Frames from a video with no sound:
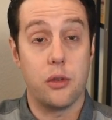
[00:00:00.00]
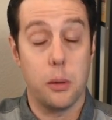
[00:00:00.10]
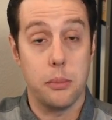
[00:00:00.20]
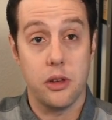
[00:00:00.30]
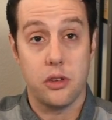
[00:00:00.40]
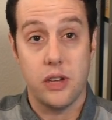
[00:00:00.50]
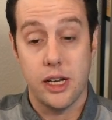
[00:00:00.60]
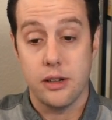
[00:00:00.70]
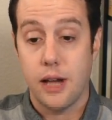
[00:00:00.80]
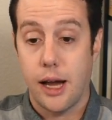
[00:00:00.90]
from the
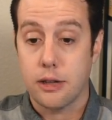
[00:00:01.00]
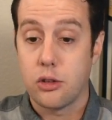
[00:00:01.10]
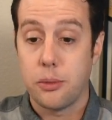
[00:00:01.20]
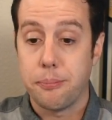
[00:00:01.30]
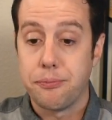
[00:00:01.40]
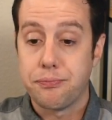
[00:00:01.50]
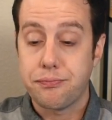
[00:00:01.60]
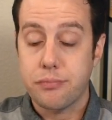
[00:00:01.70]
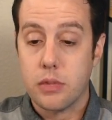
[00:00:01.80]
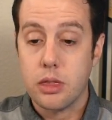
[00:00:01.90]
state tax.
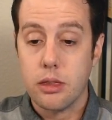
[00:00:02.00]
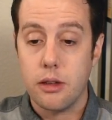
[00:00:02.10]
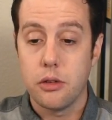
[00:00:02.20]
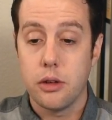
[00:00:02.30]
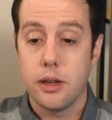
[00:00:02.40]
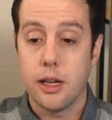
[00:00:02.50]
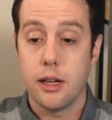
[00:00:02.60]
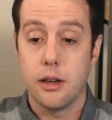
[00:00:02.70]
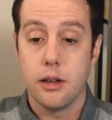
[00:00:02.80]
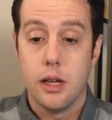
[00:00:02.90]

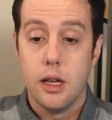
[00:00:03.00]
And